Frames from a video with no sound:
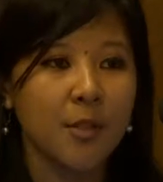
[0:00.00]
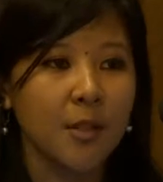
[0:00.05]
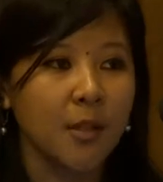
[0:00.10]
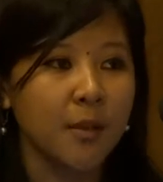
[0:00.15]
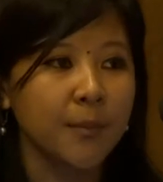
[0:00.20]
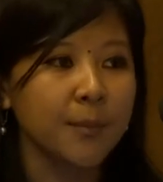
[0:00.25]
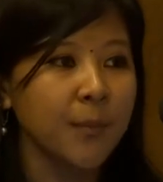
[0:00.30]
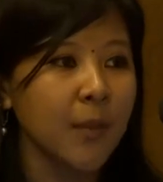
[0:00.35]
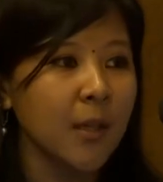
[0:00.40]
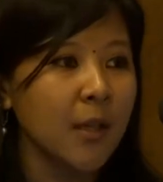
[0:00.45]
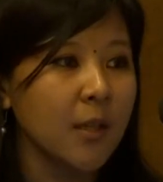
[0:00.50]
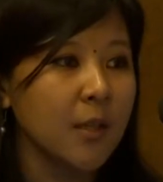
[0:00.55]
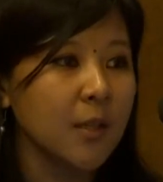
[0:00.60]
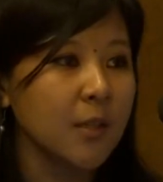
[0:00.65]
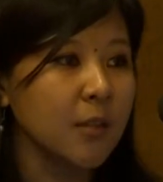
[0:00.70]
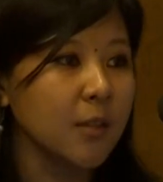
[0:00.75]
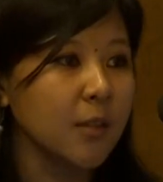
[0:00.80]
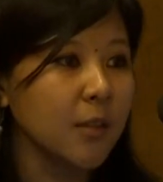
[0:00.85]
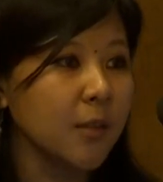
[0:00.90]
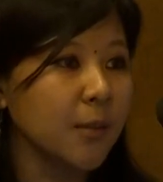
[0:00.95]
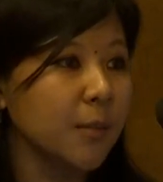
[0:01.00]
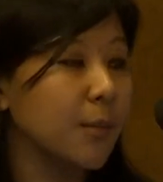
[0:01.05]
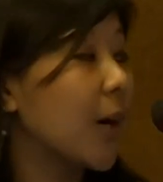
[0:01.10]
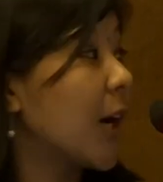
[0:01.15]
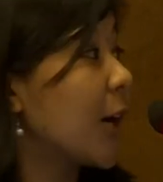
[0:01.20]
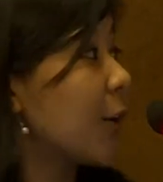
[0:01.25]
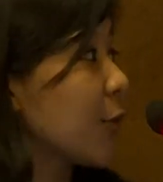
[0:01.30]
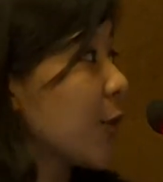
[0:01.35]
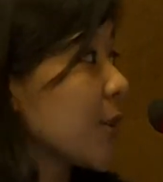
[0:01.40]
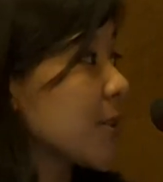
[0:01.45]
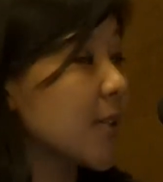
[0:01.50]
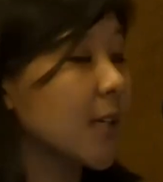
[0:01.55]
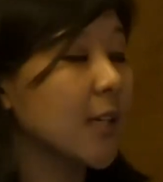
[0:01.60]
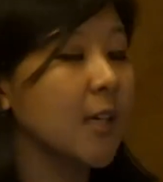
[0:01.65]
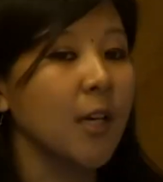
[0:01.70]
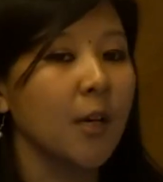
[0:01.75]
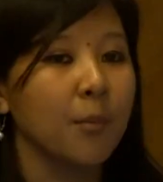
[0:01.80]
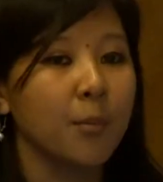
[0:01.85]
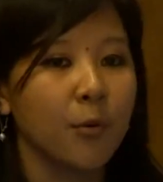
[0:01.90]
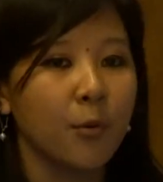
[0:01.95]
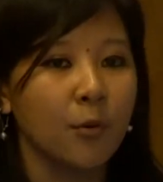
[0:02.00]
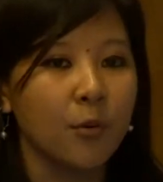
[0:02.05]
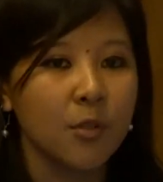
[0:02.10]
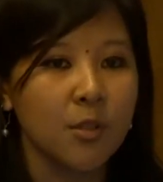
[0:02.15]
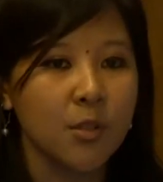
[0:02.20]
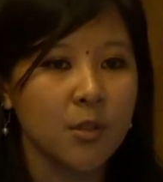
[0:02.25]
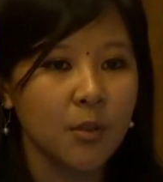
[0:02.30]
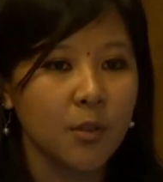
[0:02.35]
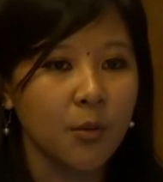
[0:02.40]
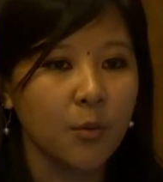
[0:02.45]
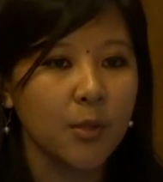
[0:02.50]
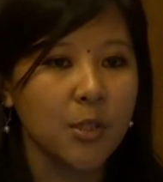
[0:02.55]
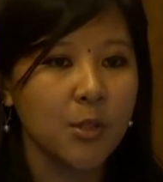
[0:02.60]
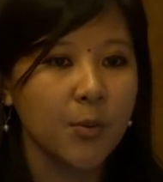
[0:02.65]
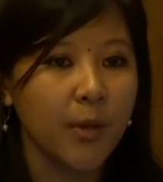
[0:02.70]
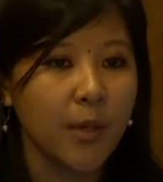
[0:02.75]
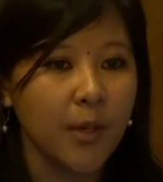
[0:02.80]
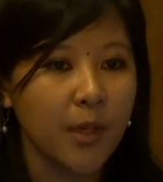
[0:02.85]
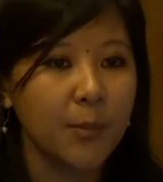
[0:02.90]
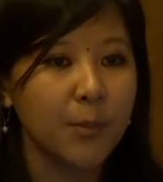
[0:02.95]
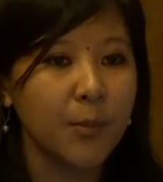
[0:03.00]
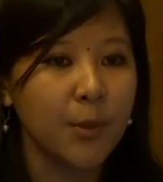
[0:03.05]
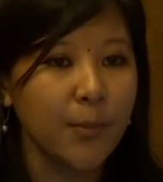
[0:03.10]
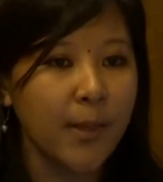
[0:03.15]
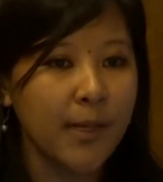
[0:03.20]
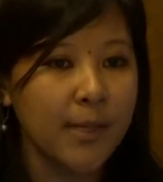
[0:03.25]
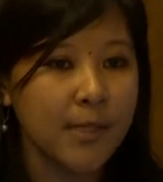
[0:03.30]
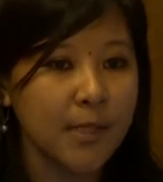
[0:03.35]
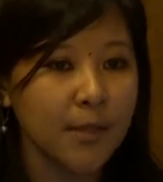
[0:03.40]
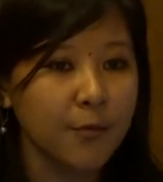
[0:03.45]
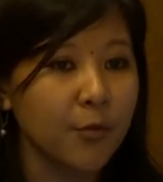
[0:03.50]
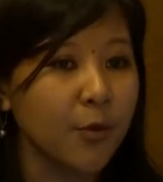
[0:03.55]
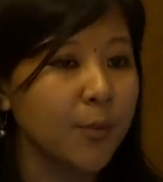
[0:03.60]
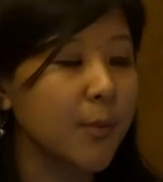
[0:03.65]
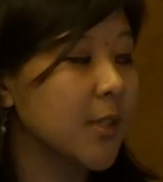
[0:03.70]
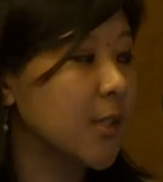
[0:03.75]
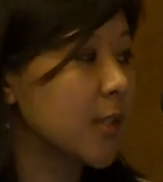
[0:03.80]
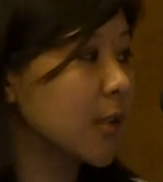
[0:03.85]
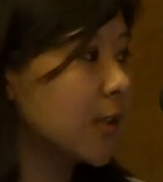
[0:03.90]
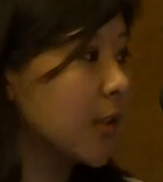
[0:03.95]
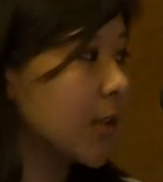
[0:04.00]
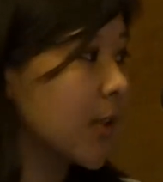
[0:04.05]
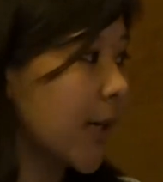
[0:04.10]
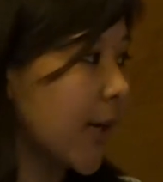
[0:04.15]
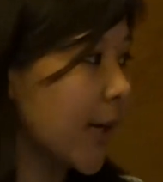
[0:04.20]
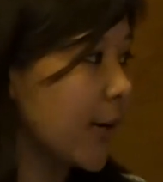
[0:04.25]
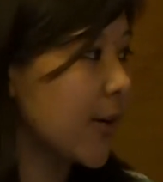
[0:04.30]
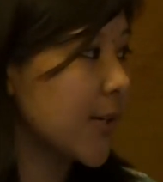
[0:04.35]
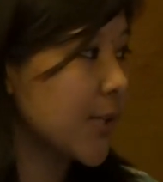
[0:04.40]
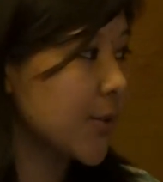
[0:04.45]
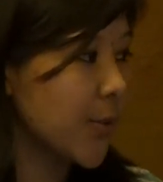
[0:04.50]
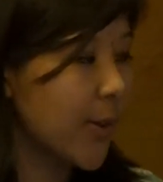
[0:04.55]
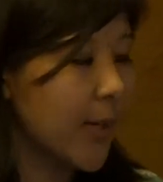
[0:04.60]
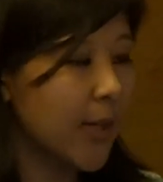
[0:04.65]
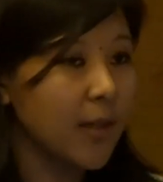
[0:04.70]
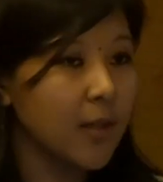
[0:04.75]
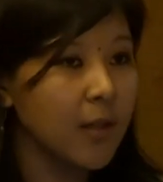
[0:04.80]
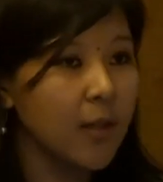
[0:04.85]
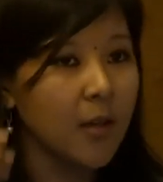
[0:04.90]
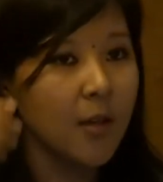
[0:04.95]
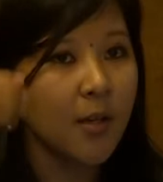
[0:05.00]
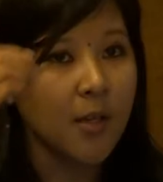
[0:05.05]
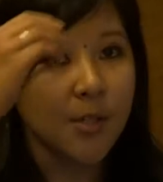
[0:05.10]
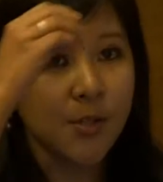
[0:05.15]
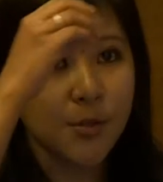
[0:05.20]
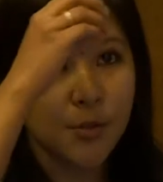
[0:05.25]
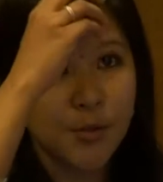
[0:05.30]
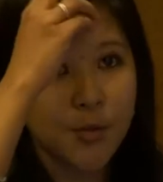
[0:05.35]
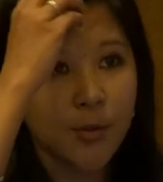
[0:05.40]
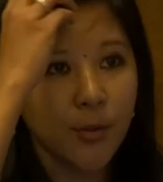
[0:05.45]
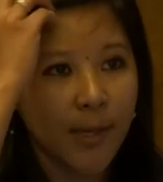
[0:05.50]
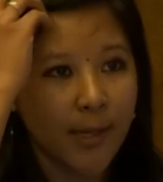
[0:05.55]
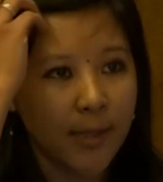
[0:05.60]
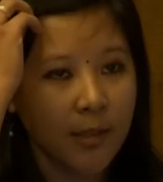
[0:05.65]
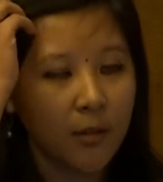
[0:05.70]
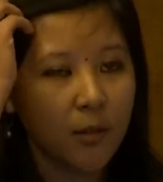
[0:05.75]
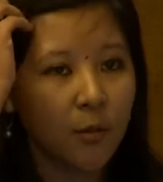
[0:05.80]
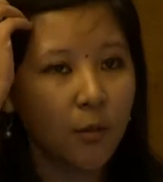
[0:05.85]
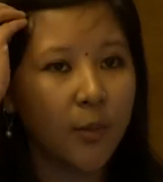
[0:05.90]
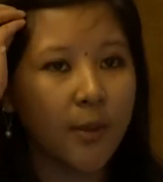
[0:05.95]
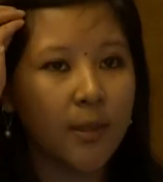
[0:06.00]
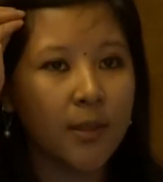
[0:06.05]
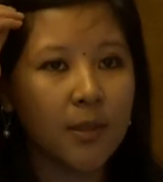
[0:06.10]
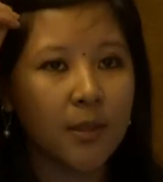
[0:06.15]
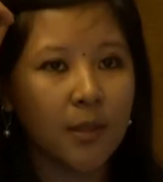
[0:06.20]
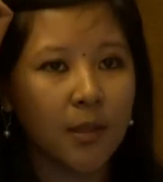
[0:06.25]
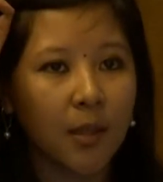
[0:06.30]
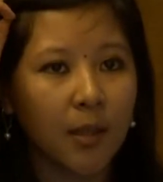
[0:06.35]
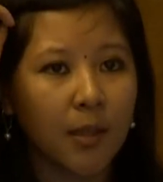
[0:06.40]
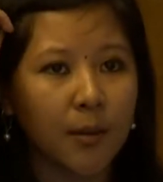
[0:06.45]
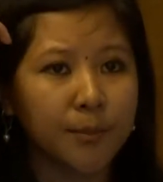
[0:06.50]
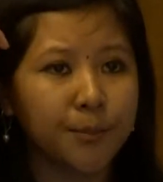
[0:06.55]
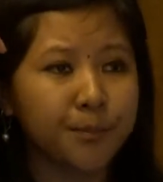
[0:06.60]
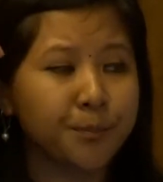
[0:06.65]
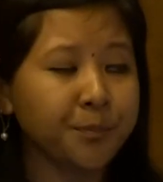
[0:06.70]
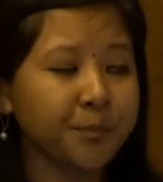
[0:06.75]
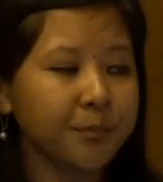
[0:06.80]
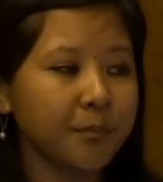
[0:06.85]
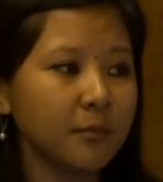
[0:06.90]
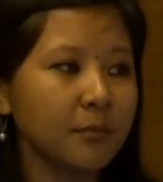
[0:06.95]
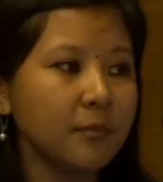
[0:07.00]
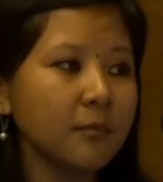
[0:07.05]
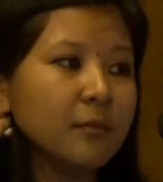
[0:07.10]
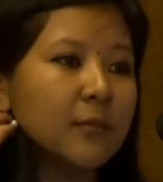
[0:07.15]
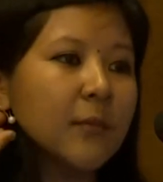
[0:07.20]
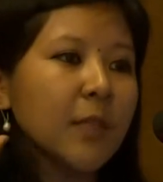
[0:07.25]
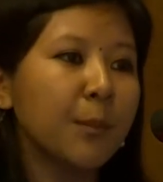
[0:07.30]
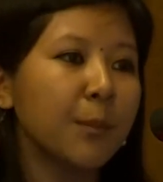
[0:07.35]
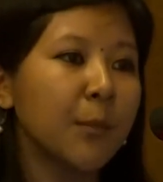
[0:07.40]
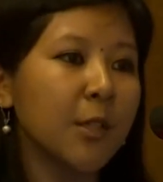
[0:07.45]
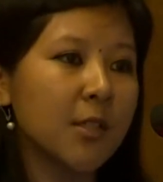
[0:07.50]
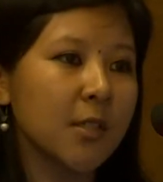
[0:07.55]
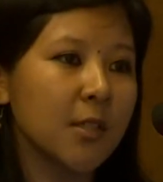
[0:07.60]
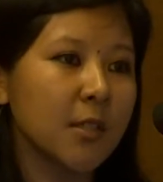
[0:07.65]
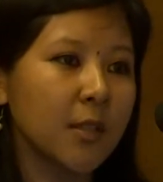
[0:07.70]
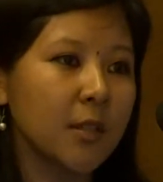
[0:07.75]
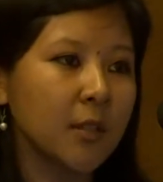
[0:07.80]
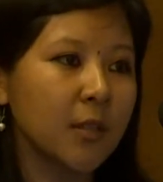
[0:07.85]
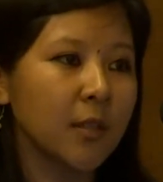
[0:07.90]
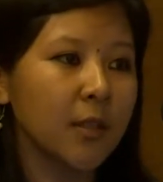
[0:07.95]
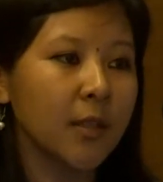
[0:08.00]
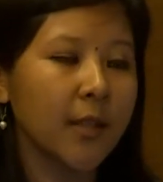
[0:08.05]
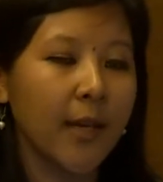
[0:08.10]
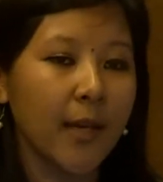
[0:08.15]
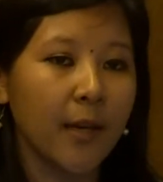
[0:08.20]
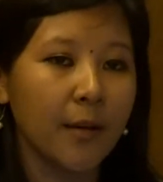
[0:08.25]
the Arogya Sakhi approach, which we are implementing for maternal care as well. So together with maternal